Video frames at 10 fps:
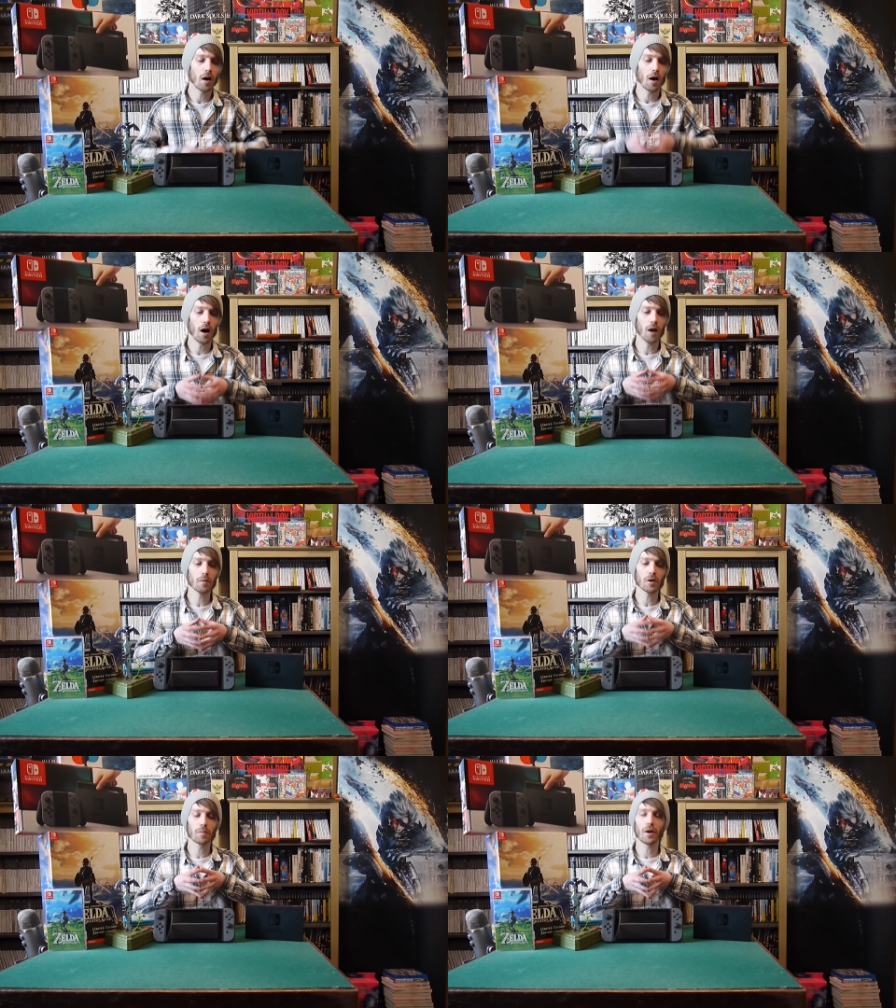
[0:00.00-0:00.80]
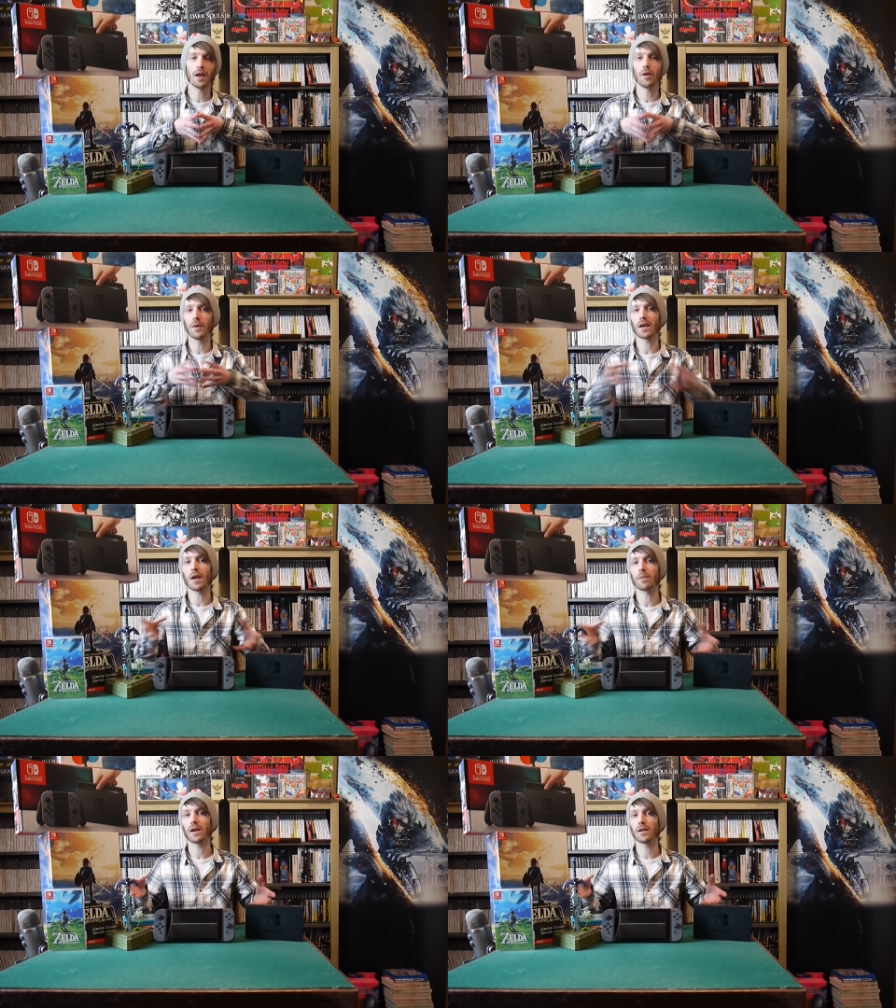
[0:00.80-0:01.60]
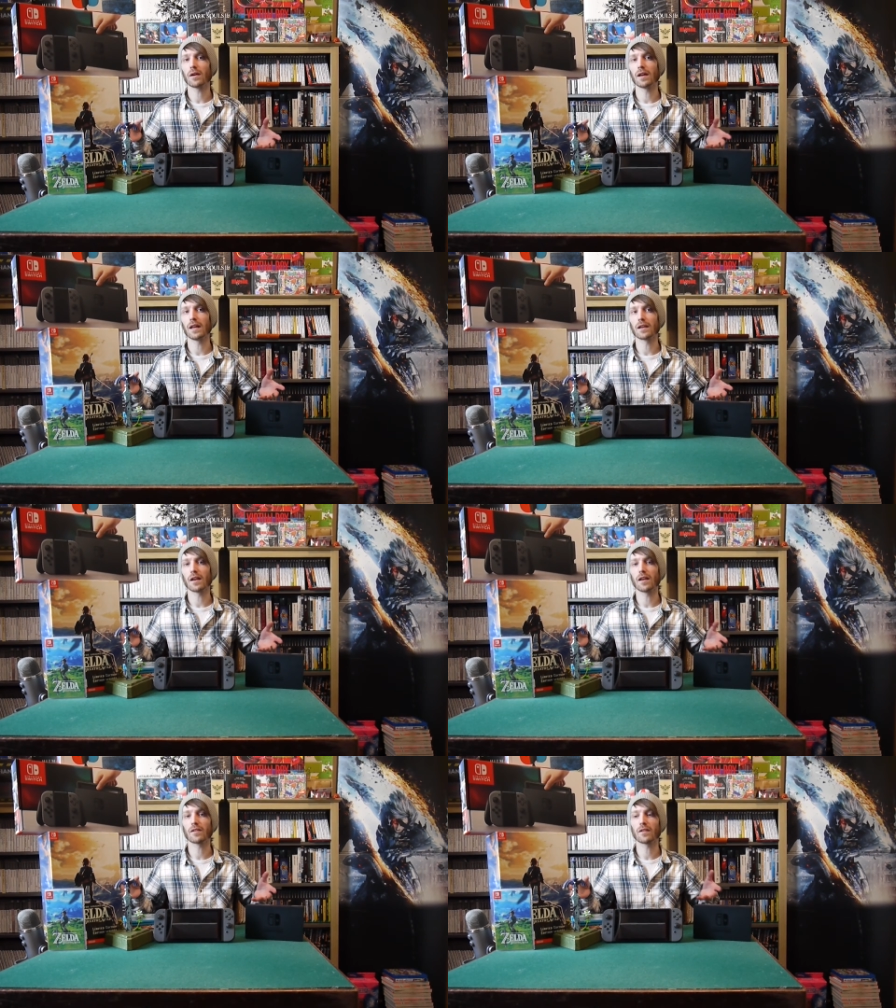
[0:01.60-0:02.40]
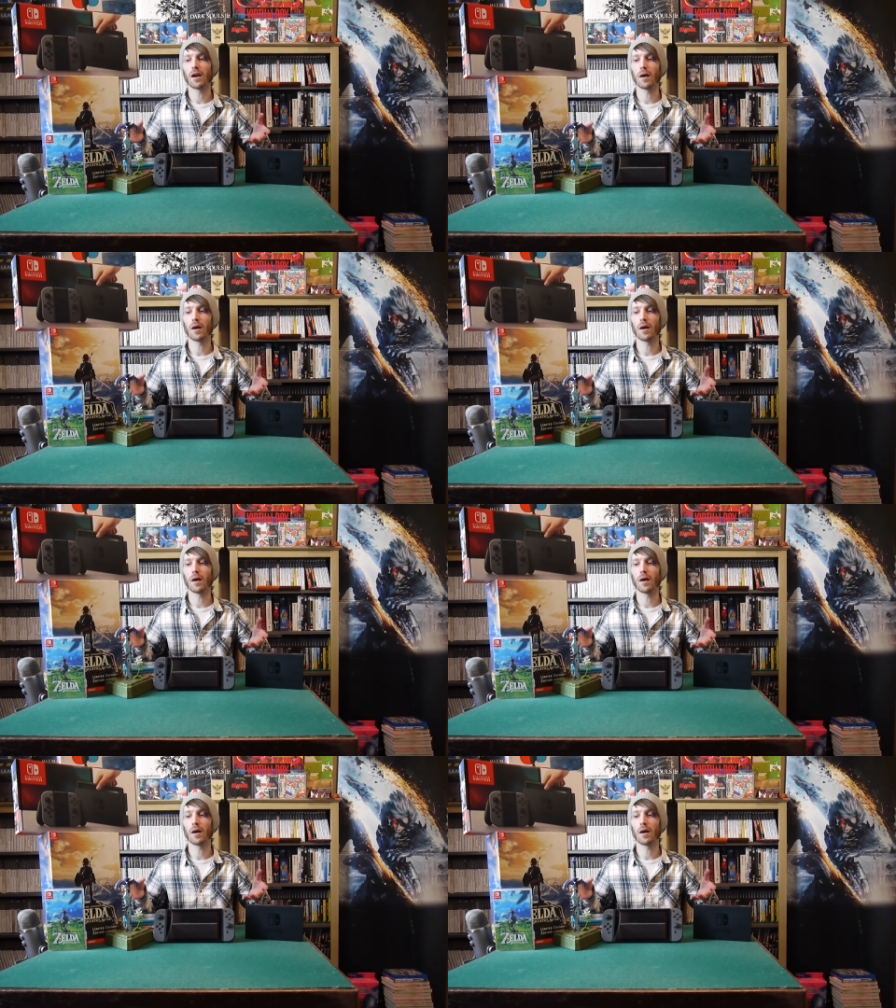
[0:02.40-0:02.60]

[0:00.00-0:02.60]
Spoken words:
I'm going to put a little bit of gameplay at the end of this,